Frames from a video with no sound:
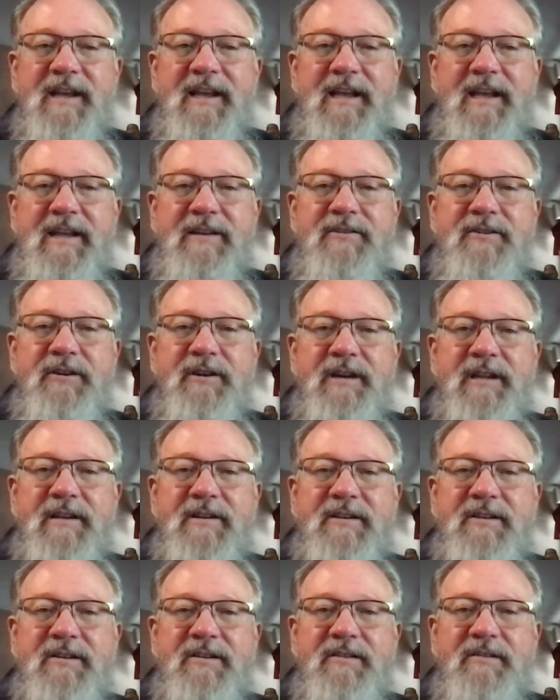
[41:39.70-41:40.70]
entered
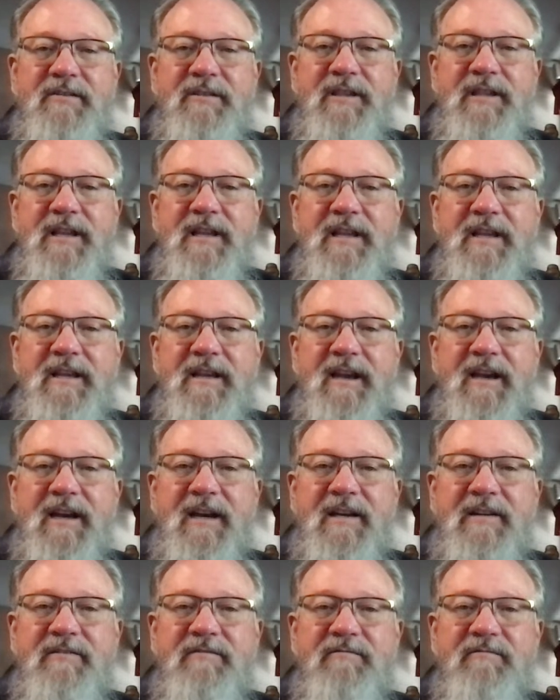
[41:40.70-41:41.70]
into
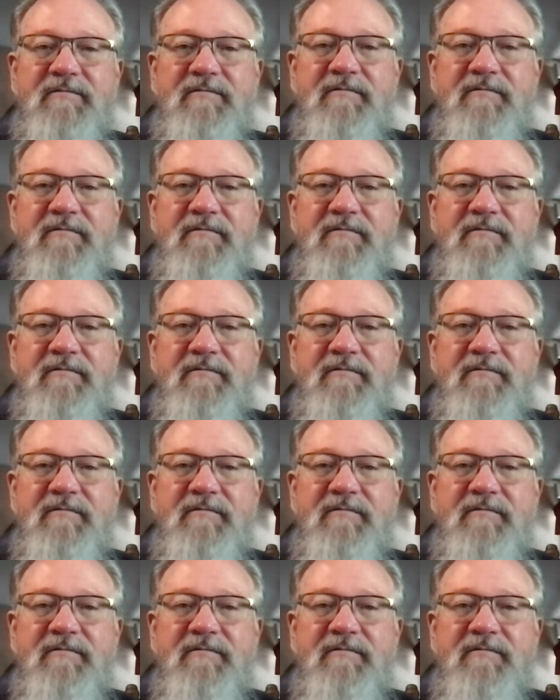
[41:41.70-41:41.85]
the